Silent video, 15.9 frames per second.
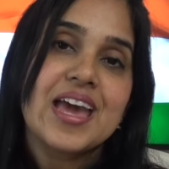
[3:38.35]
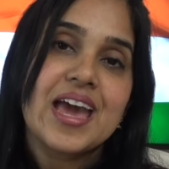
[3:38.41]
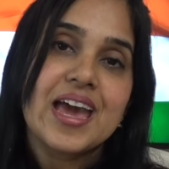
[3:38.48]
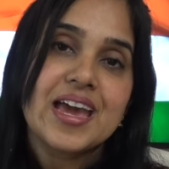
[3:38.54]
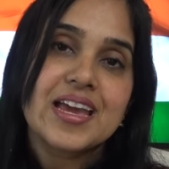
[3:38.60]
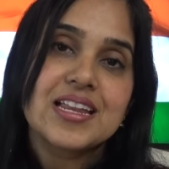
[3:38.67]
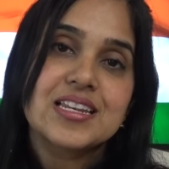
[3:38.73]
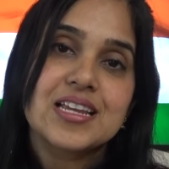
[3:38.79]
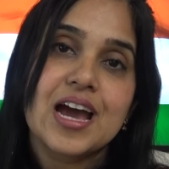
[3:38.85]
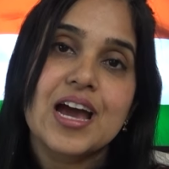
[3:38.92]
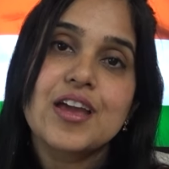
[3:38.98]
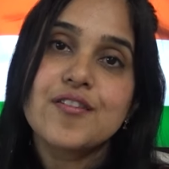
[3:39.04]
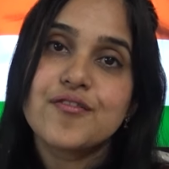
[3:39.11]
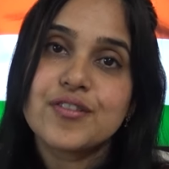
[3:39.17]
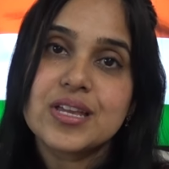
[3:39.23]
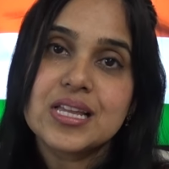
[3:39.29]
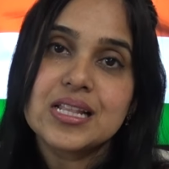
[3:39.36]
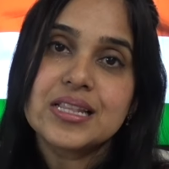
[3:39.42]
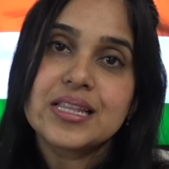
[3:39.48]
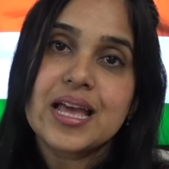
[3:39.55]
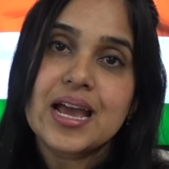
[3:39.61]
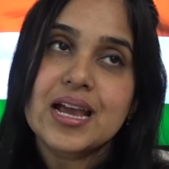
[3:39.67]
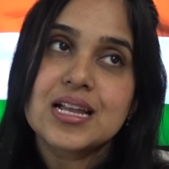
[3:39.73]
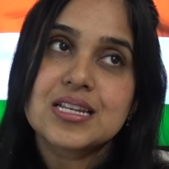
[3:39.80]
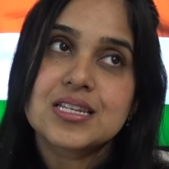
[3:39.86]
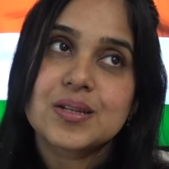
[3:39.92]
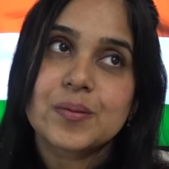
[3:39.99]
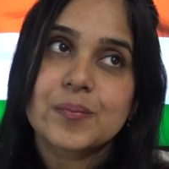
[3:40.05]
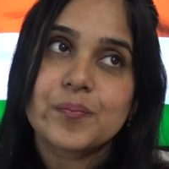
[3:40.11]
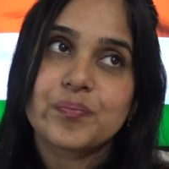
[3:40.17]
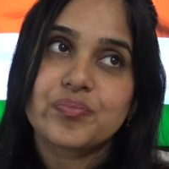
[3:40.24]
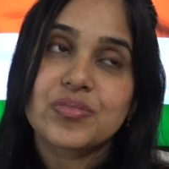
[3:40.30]
And I feel that
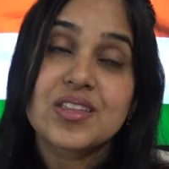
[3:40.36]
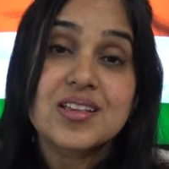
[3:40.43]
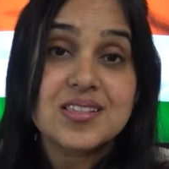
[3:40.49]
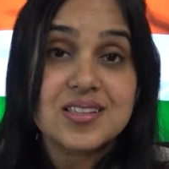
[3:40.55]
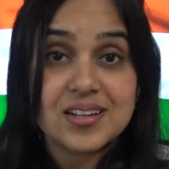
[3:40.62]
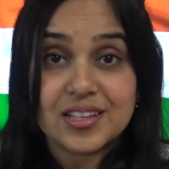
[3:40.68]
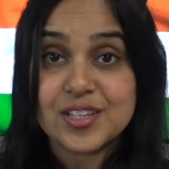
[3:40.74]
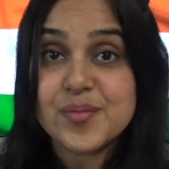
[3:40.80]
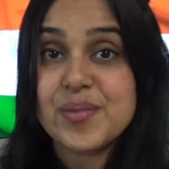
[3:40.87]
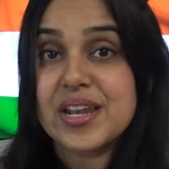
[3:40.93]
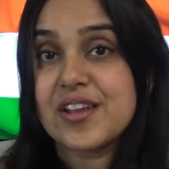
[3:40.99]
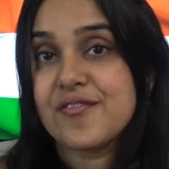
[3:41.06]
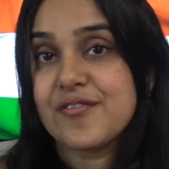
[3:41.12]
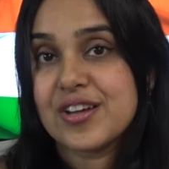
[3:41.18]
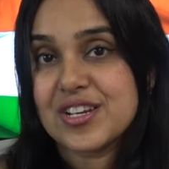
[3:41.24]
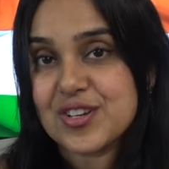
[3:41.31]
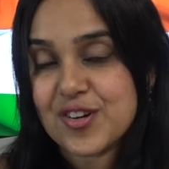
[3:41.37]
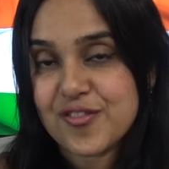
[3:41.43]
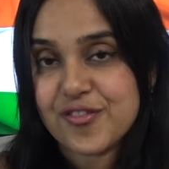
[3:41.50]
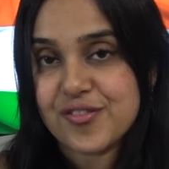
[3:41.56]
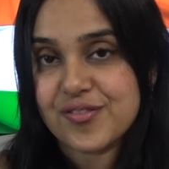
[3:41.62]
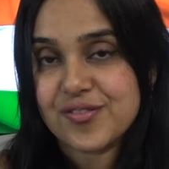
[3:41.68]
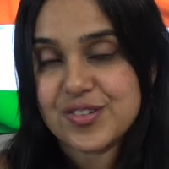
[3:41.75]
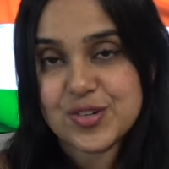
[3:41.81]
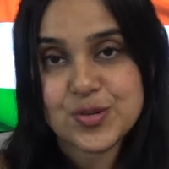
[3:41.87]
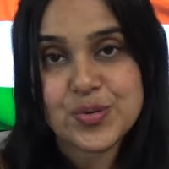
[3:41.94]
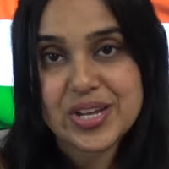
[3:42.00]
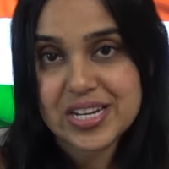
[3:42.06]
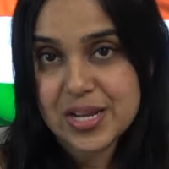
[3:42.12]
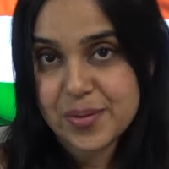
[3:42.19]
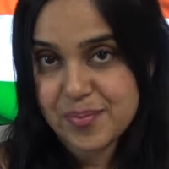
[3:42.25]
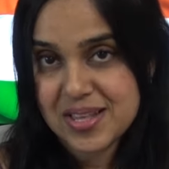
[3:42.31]
there's another benefit of
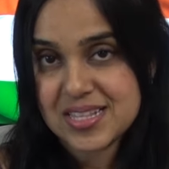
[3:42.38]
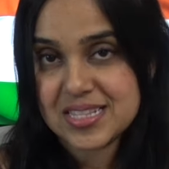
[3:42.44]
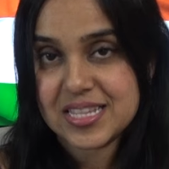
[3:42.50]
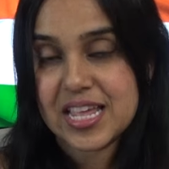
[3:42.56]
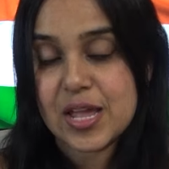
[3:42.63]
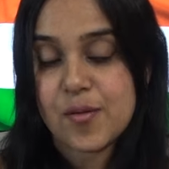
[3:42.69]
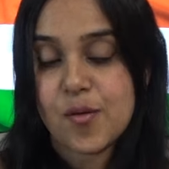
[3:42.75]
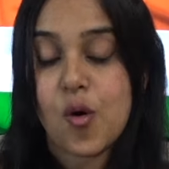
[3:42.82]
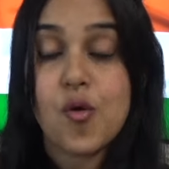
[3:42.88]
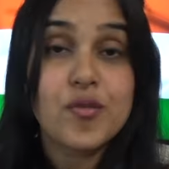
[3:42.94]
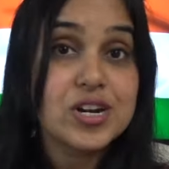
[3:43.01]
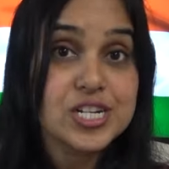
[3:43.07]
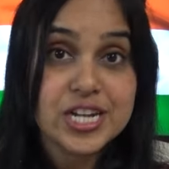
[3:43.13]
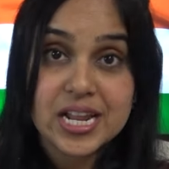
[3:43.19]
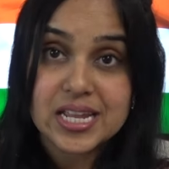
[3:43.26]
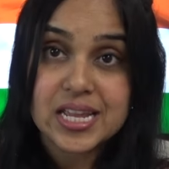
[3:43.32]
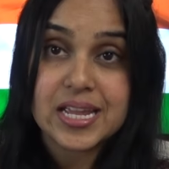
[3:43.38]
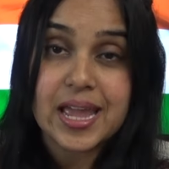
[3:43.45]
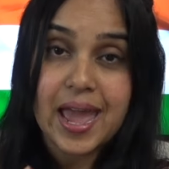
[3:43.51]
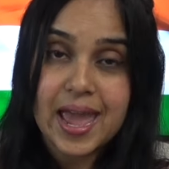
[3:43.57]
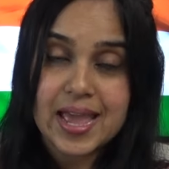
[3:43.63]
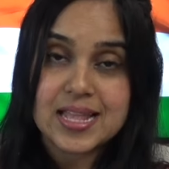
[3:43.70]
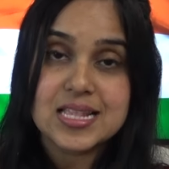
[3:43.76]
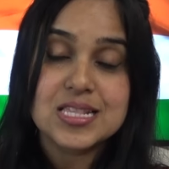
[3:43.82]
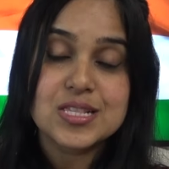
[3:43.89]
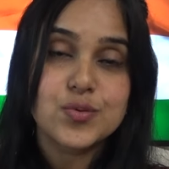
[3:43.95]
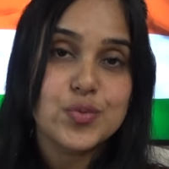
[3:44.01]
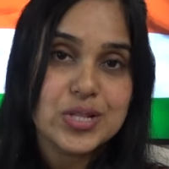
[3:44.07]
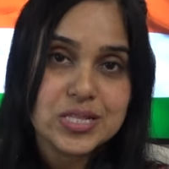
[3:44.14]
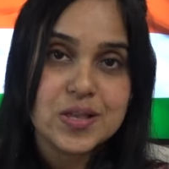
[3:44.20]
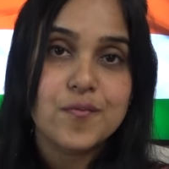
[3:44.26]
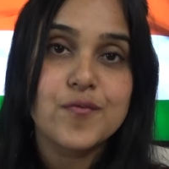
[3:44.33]
doing Namaste over shaking hands
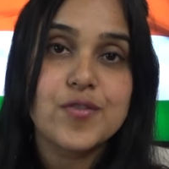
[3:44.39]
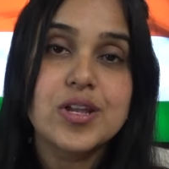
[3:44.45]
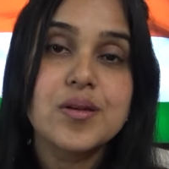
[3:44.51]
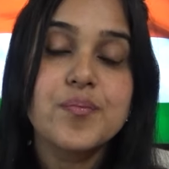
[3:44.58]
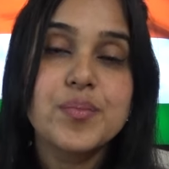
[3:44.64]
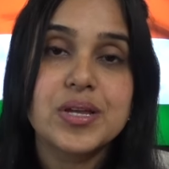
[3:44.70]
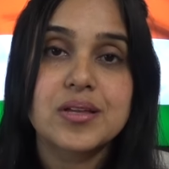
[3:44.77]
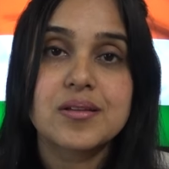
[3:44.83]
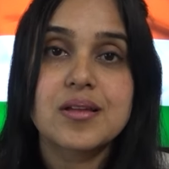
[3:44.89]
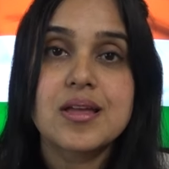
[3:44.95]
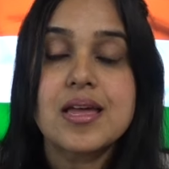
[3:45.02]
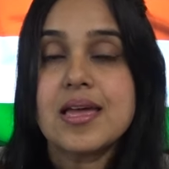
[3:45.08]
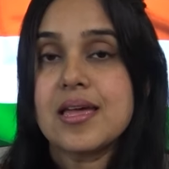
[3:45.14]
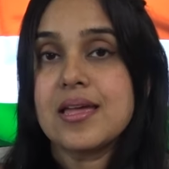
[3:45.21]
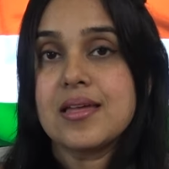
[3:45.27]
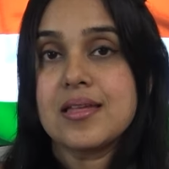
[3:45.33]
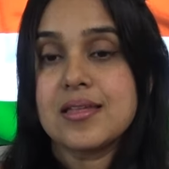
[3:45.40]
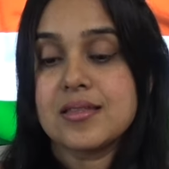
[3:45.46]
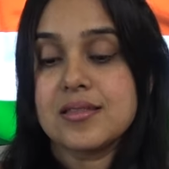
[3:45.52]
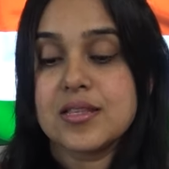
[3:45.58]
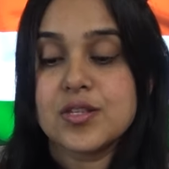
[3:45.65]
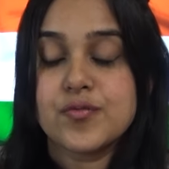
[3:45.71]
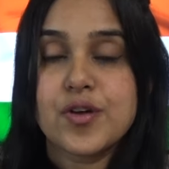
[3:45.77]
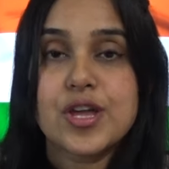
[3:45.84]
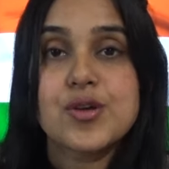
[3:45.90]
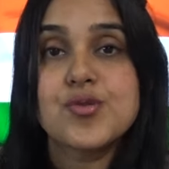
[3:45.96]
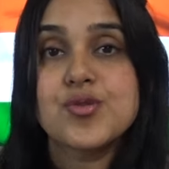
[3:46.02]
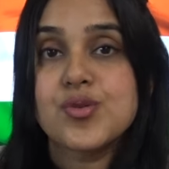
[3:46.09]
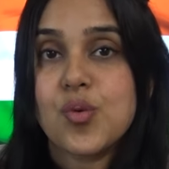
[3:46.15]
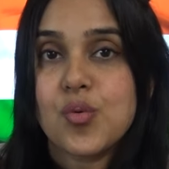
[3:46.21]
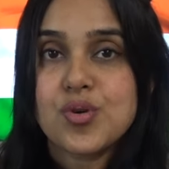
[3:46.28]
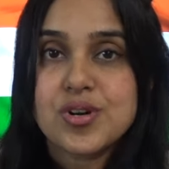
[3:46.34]
with someone. This way you
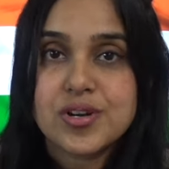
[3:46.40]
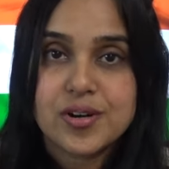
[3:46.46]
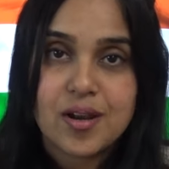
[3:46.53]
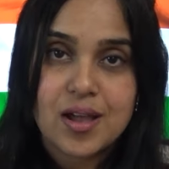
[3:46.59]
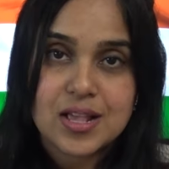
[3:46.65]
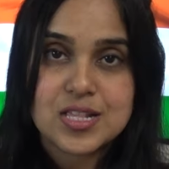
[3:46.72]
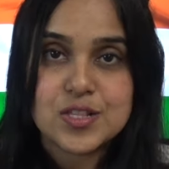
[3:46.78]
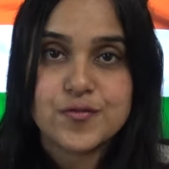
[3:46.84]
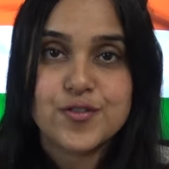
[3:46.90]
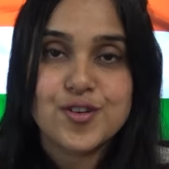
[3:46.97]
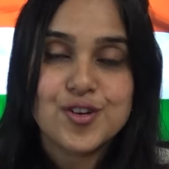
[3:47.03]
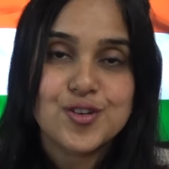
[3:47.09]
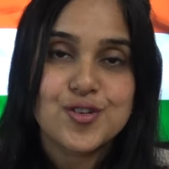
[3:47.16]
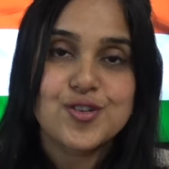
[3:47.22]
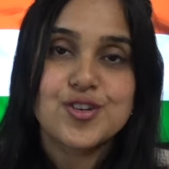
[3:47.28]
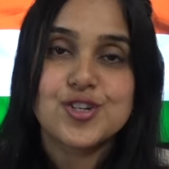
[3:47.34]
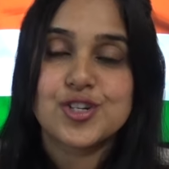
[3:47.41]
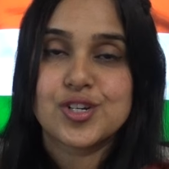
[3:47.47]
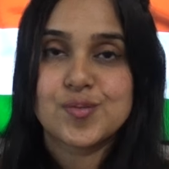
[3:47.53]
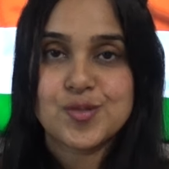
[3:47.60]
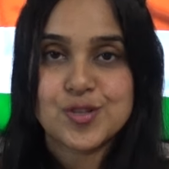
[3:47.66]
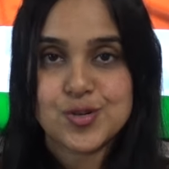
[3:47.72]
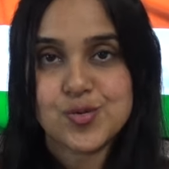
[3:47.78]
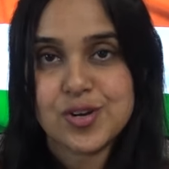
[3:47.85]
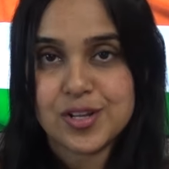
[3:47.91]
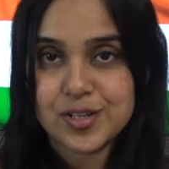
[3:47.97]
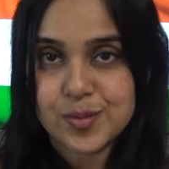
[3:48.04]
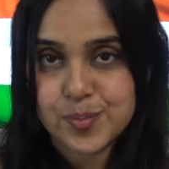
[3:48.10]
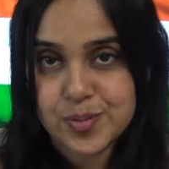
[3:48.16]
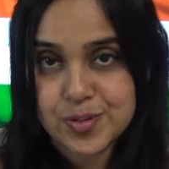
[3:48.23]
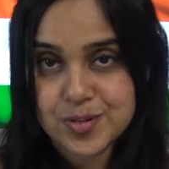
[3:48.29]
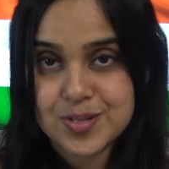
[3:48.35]
don't transfer your germs to
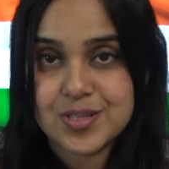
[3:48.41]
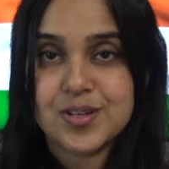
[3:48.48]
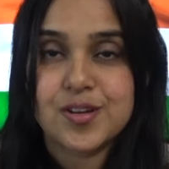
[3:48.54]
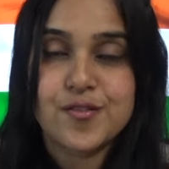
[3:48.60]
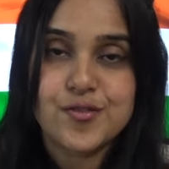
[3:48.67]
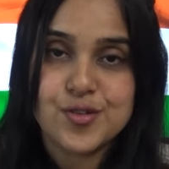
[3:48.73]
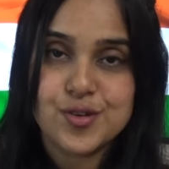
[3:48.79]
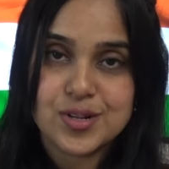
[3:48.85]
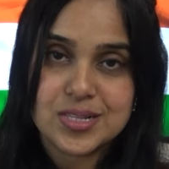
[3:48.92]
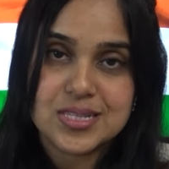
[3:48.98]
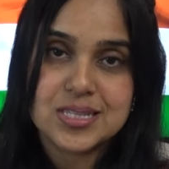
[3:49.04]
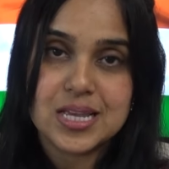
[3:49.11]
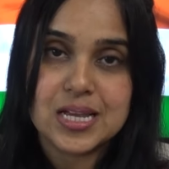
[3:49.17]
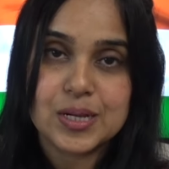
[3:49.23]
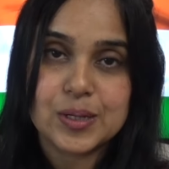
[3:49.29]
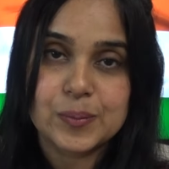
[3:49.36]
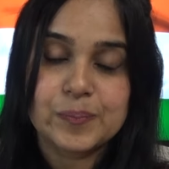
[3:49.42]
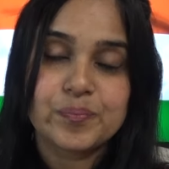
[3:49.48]
another person if you're sick.